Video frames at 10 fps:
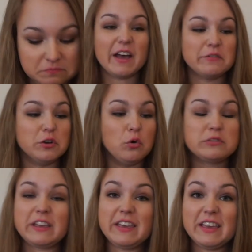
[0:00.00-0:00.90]
I have an
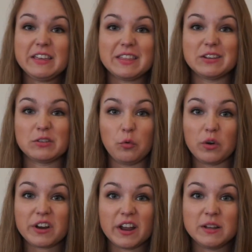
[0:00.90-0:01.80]
old key that doesn't
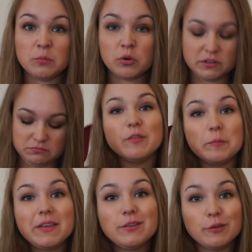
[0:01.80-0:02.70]
work anymore, a
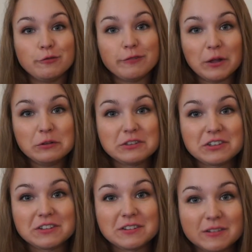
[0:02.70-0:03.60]
piece of
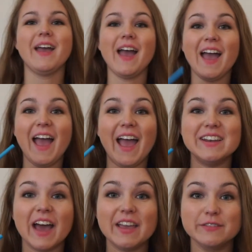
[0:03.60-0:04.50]
felt,
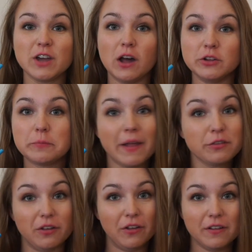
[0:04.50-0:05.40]
and I have a colored
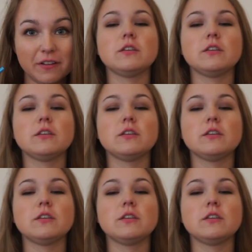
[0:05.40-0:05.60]
pencil.